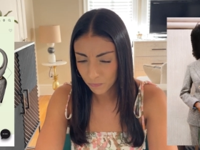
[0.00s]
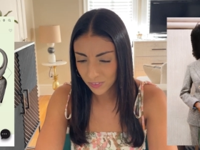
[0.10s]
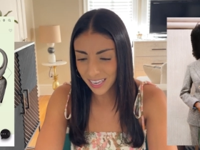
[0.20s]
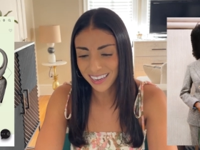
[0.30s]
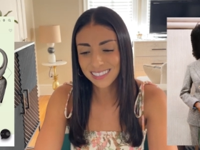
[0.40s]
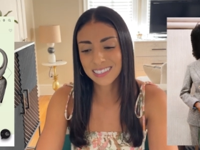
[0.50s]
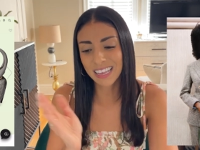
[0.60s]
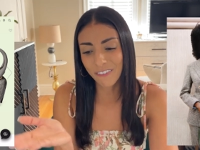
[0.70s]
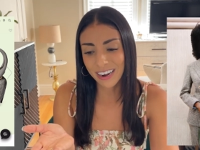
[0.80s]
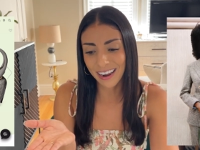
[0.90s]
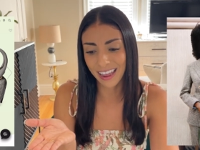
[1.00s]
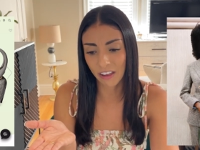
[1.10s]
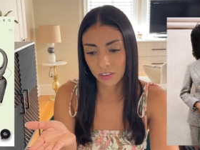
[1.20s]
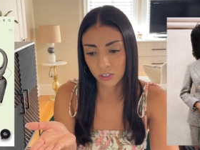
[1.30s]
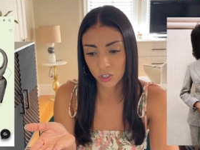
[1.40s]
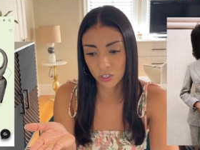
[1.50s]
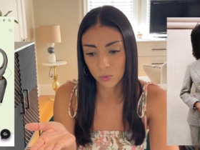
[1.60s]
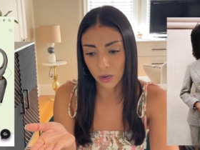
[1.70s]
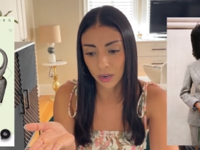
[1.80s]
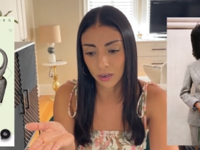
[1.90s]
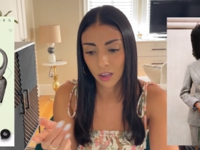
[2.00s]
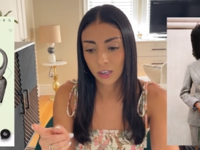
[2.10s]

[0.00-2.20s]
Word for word: Yeah, it's seven and a half inches wide.